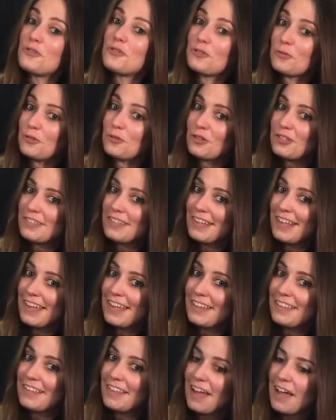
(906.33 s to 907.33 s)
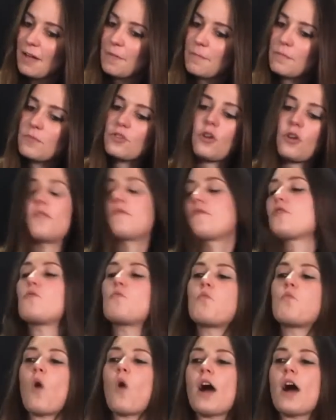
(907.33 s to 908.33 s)
So just like that. So if
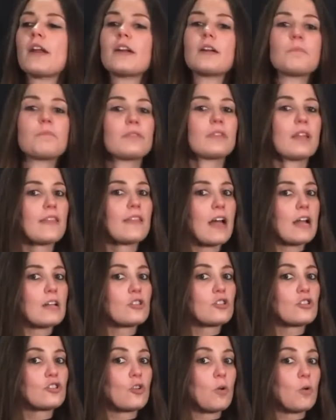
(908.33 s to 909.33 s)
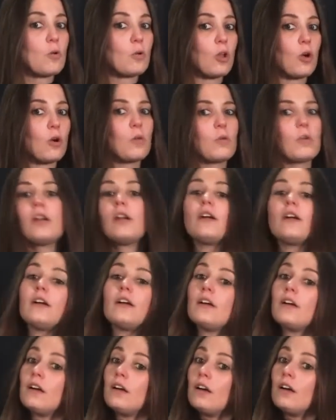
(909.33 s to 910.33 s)
you wanted to play that solo
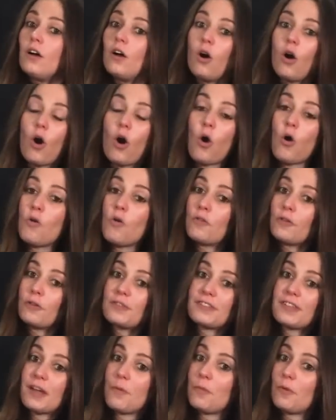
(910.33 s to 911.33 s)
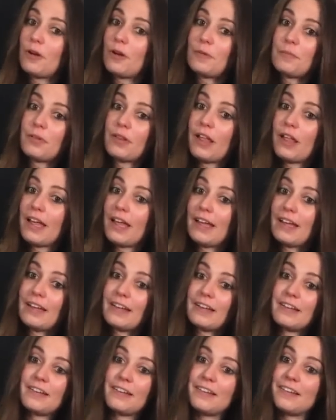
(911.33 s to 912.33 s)
over someone
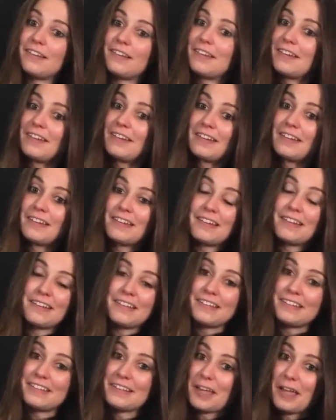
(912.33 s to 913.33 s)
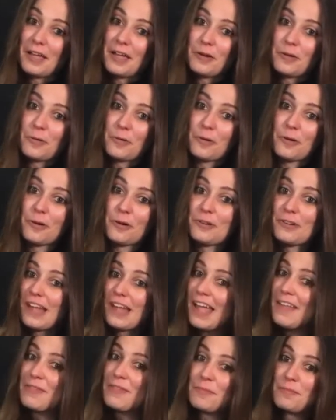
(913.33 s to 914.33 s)
playing the A chord
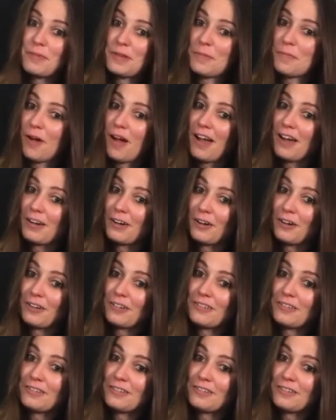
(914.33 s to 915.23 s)
and the B minor,